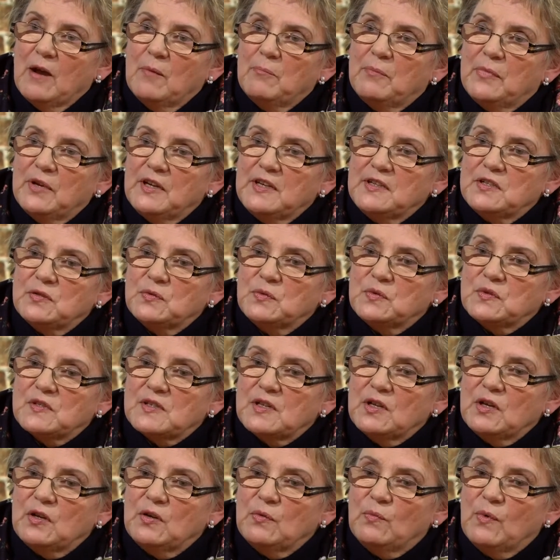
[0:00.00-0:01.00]
But it
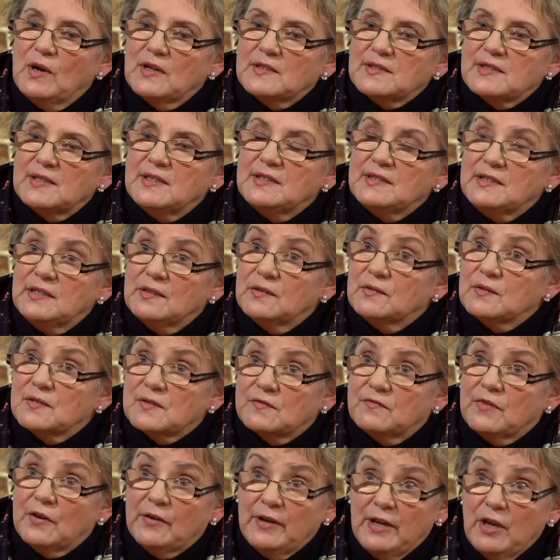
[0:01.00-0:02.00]
also, whilst it
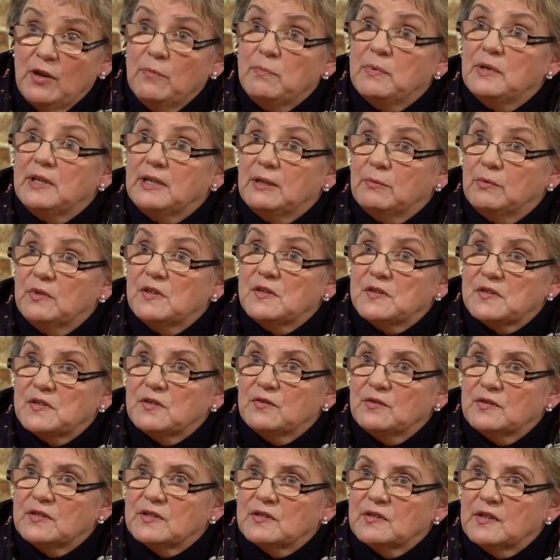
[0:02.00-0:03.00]
deals very openly with the
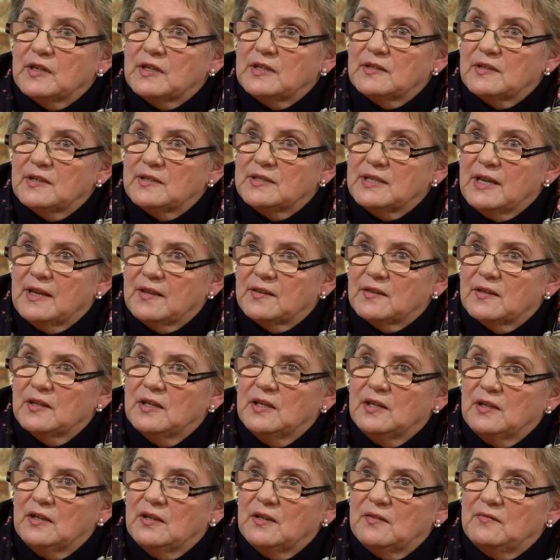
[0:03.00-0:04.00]
suicide and the death
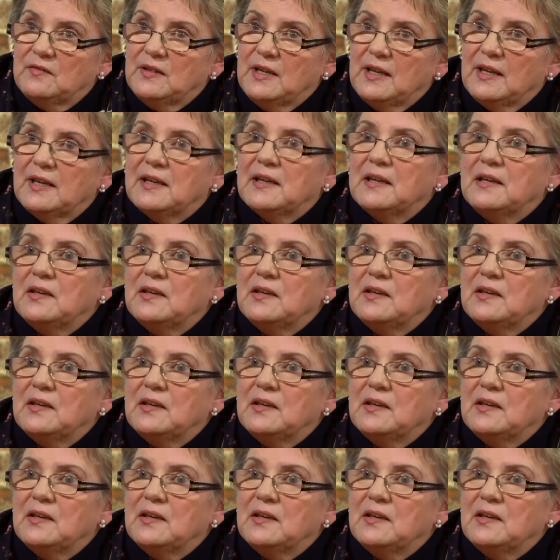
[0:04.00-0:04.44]
of Nick,